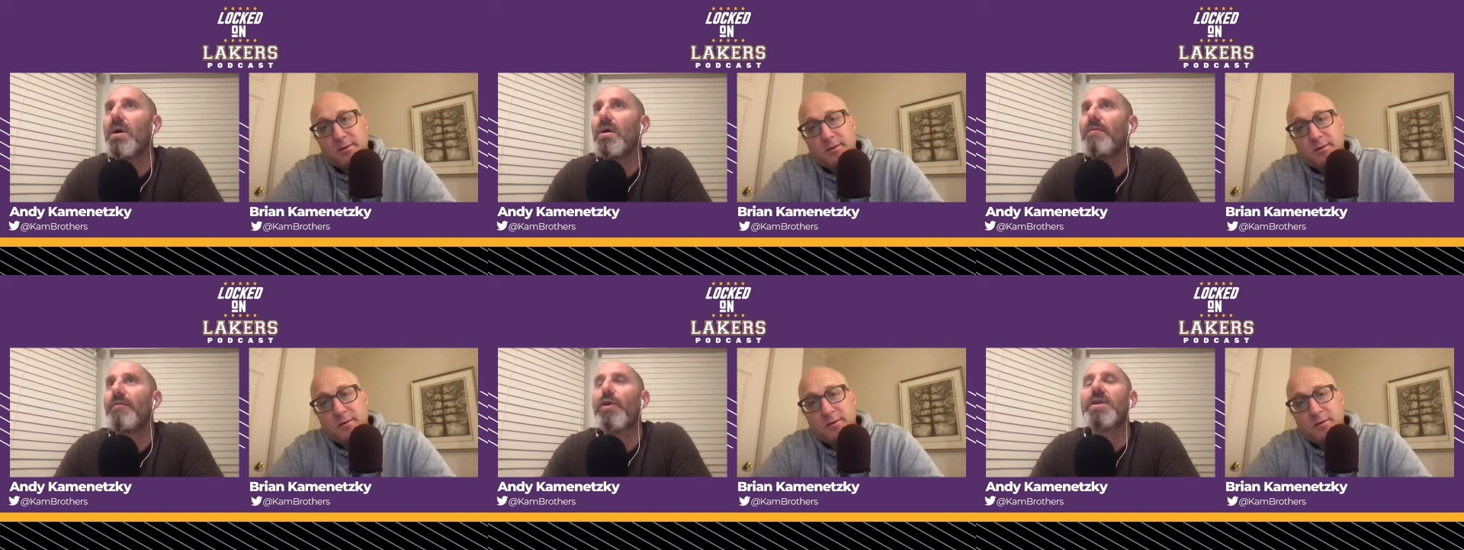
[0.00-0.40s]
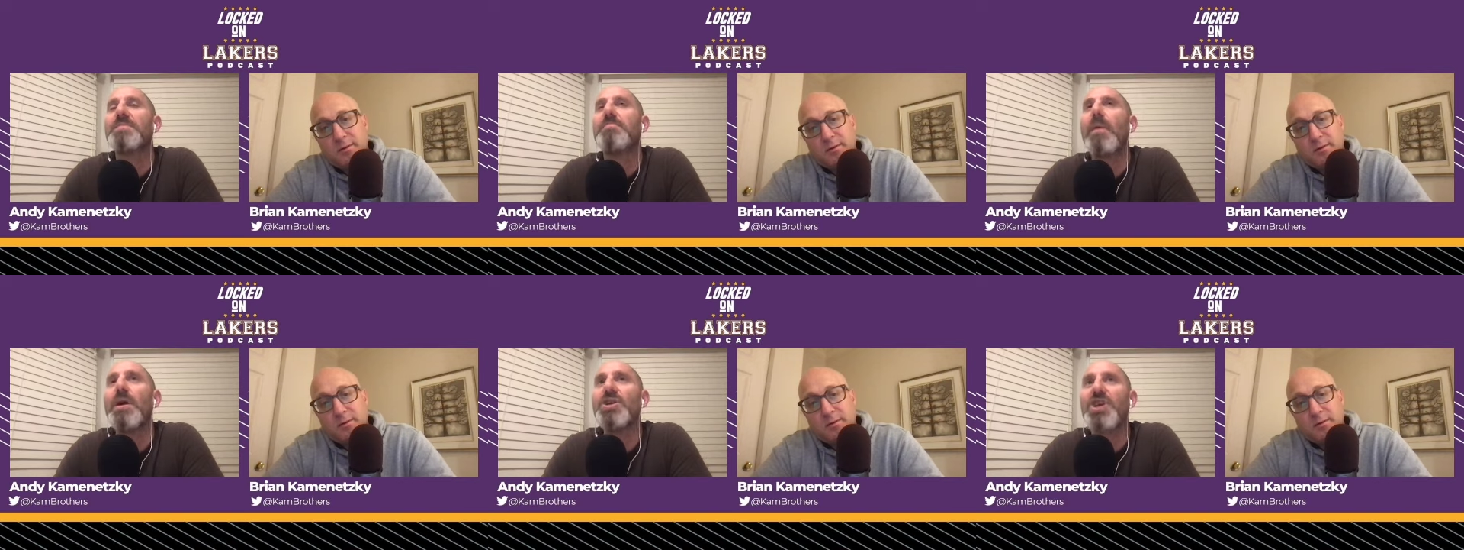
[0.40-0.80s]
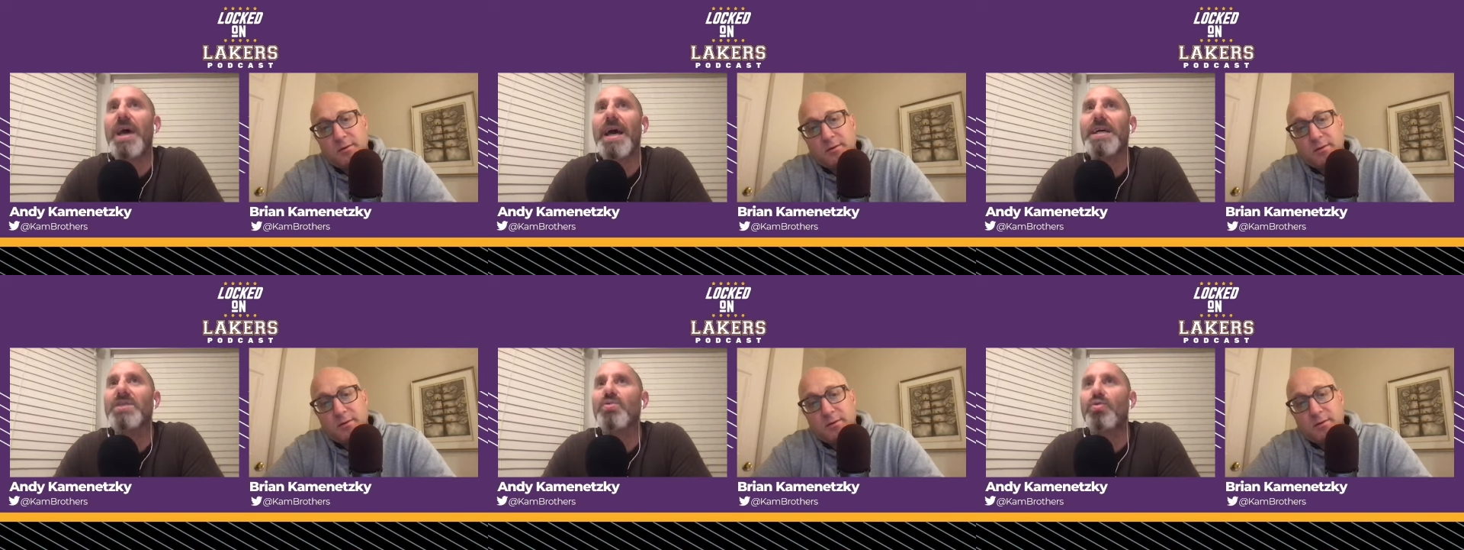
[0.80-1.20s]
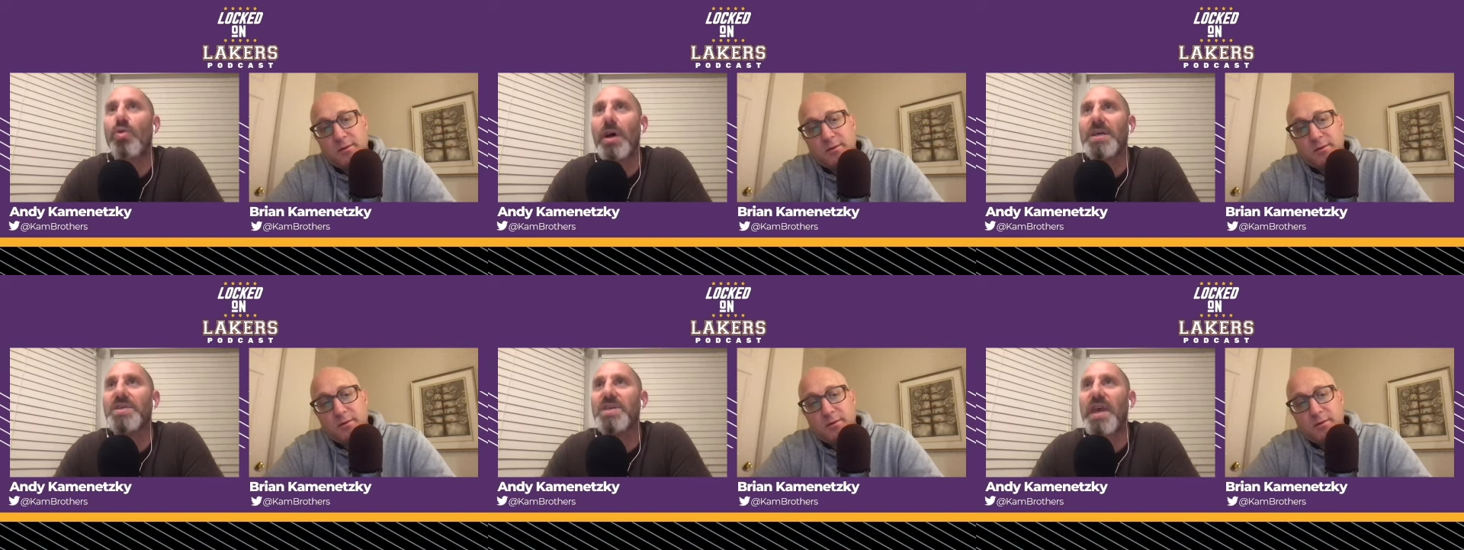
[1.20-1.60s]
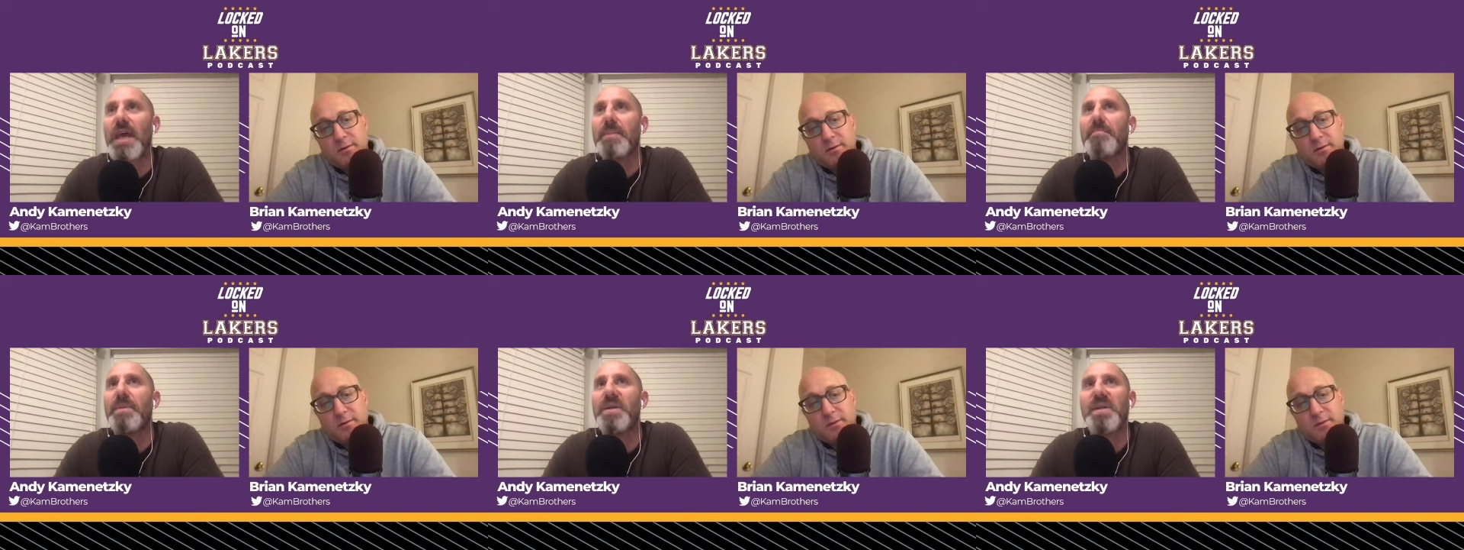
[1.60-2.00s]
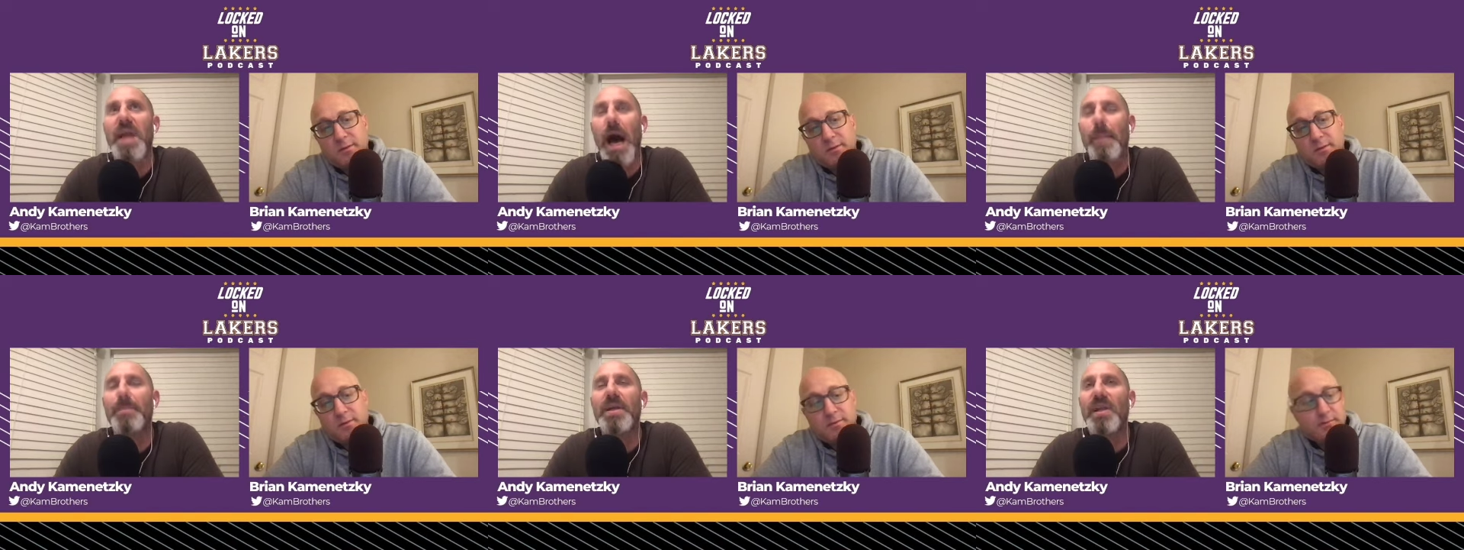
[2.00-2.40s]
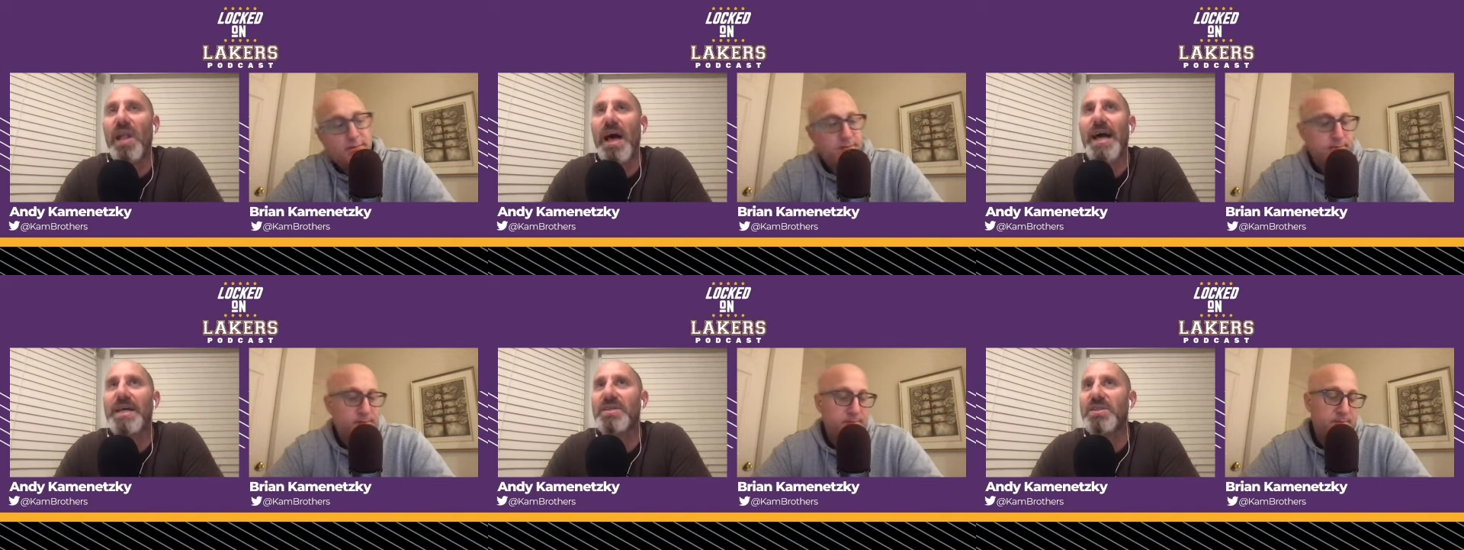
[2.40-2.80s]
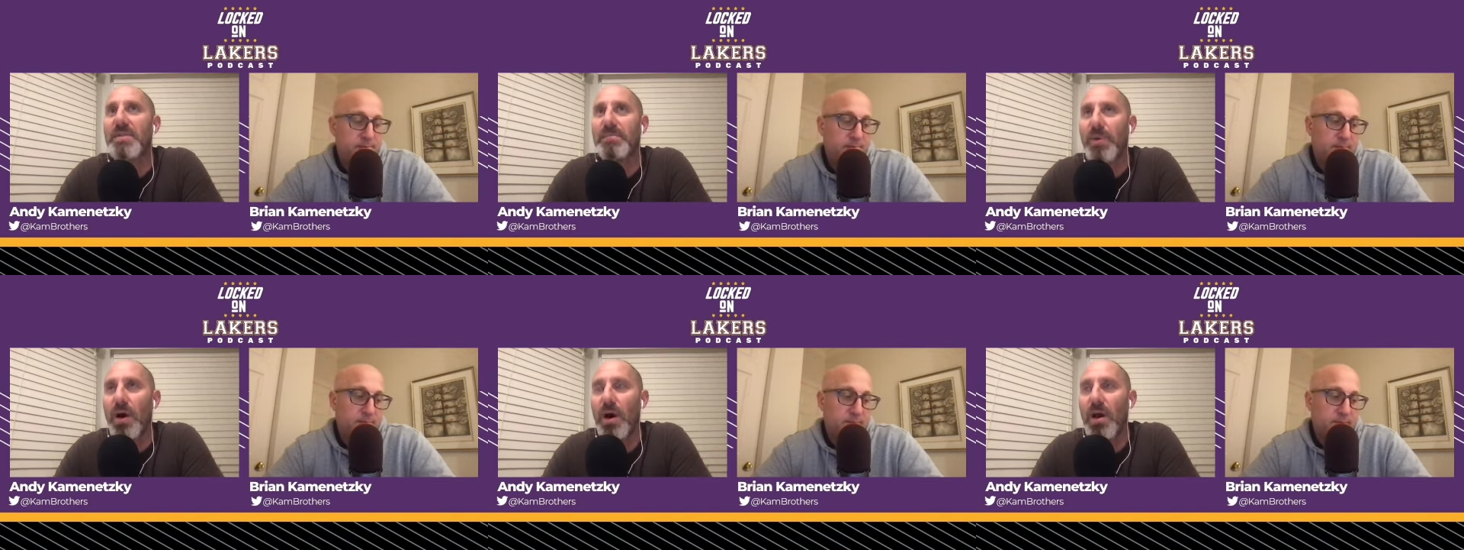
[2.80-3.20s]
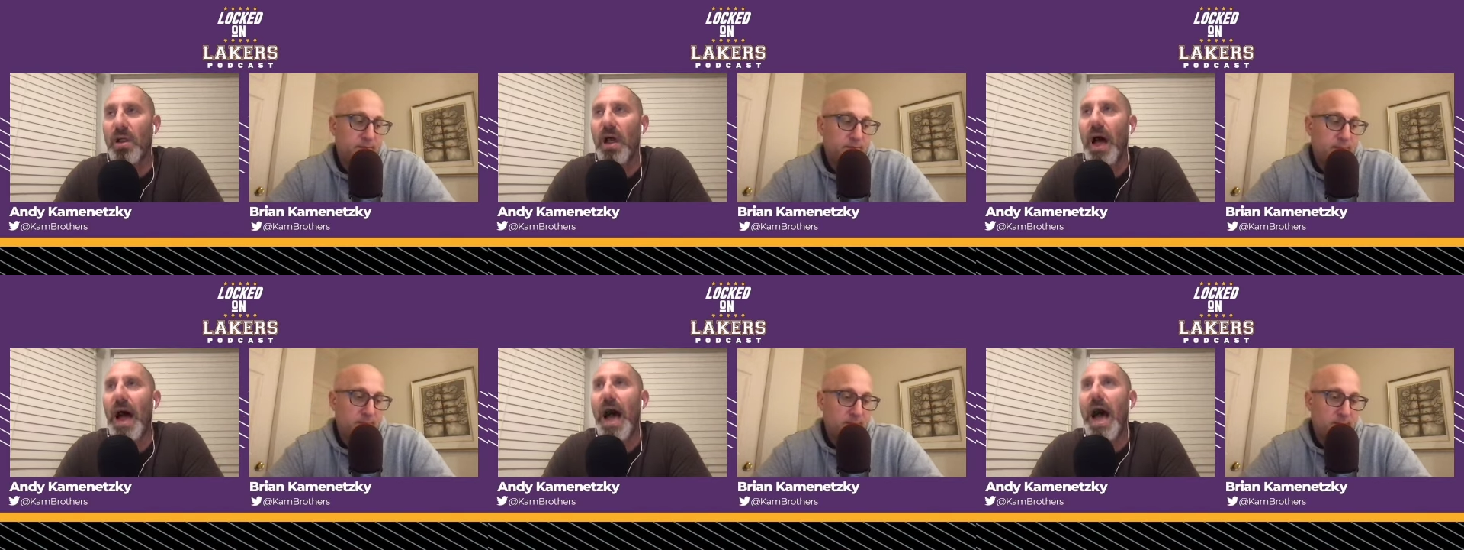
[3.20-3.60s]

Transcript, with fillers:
Speaker 1: for as much as Russ can monopolize the ball,